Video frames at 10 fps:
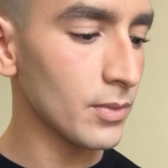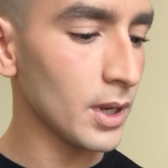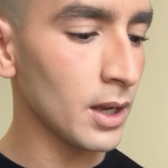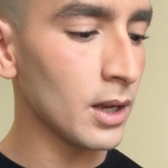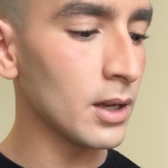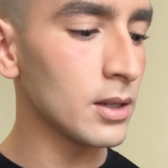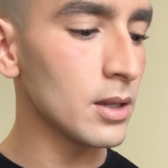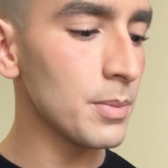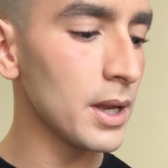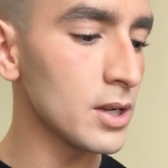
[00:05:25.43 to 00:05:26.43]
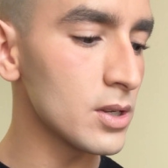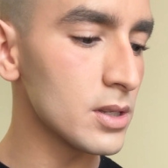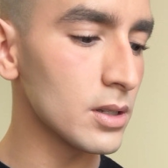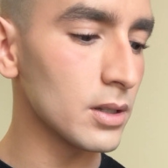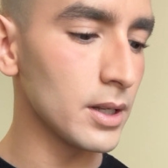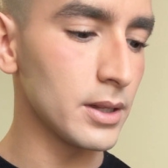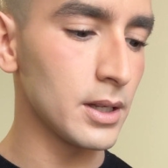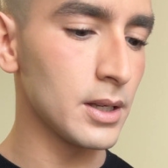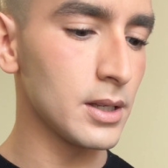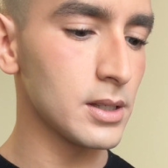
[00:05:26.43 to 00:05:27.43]
And the pages look like
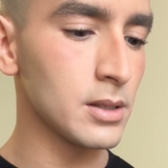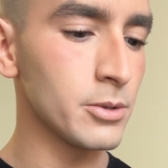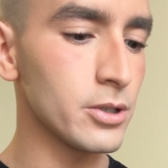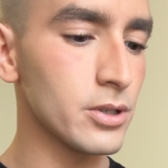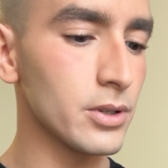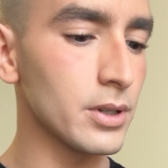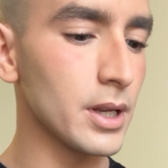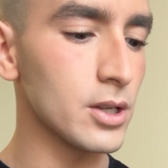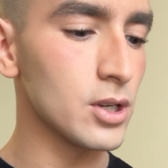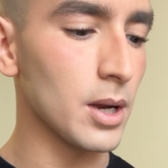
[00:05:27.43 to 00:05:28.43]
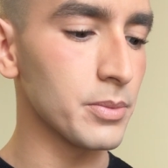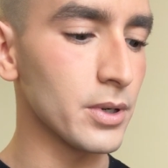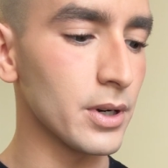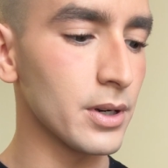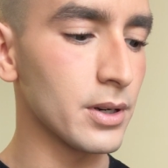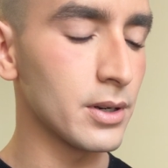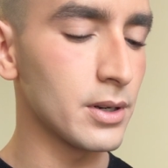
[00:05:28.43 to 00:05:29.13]
this. Let me just show you like a chapter.